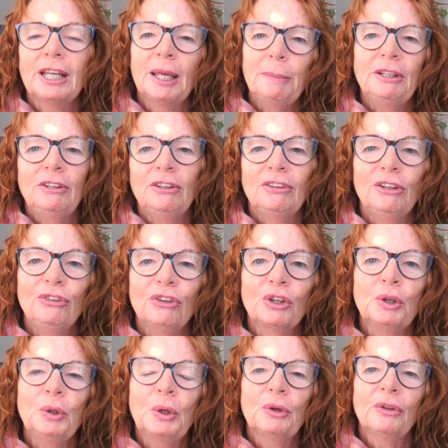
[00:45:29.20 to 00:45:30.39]
diabetes into
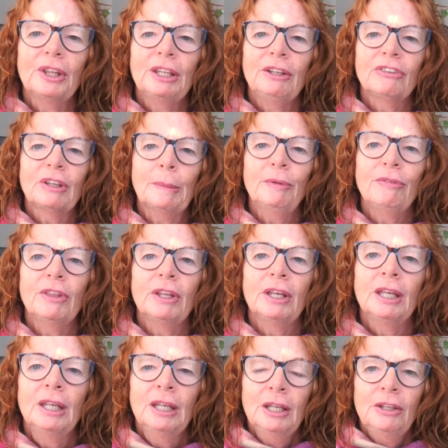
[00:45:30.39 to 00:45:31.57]
Google, then some of
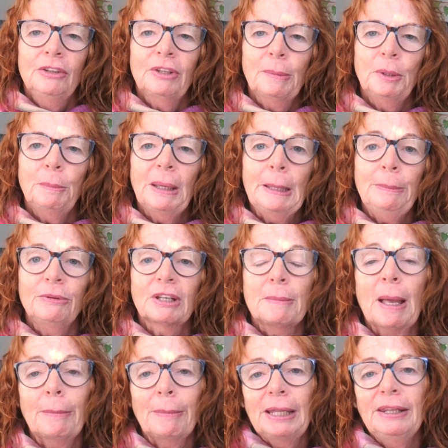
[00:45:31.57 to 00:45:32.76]
the papers
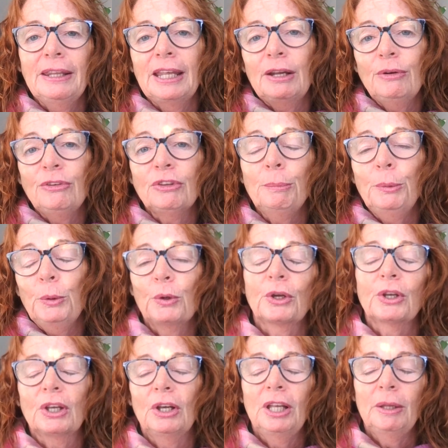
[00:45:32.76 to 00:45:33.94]
come up. And there is a
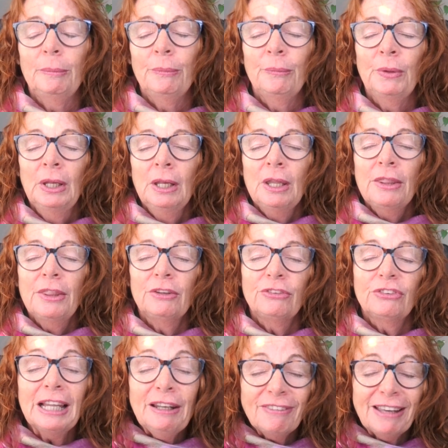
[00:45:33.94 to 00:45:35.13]
book that's
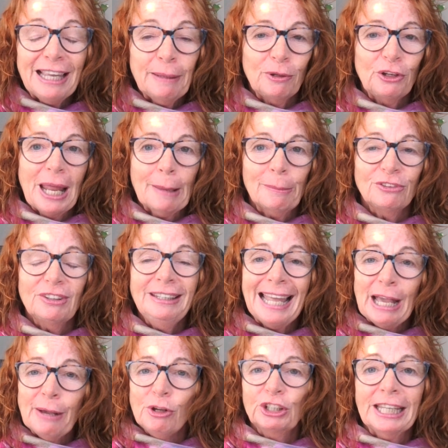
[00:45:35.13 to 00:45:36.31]
still available on Amazon
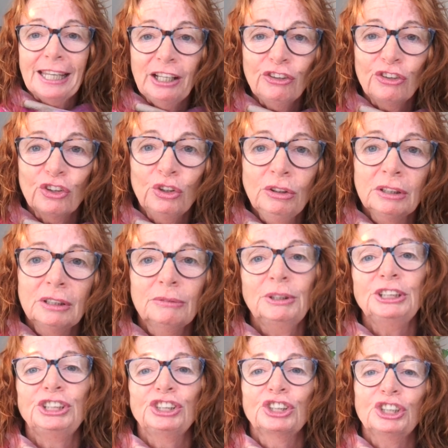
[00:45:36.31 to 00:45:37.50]
now on Kindle,
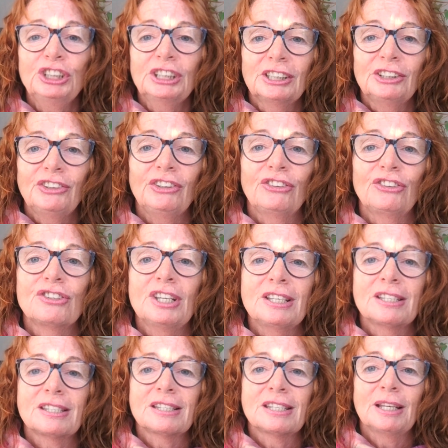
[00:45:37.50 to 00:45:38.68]
which is good because it's
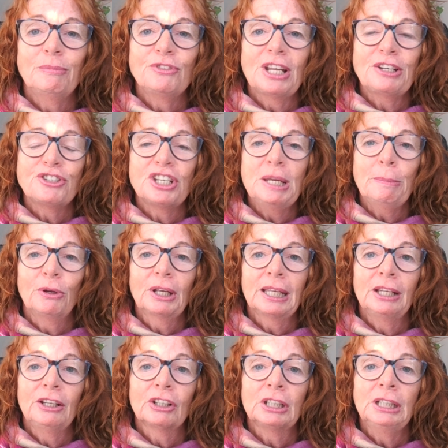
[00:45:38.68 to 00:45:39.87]
dead cheap on
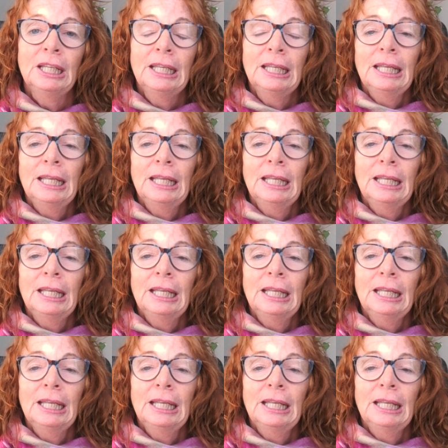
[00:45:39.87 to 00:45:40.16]
Kindle.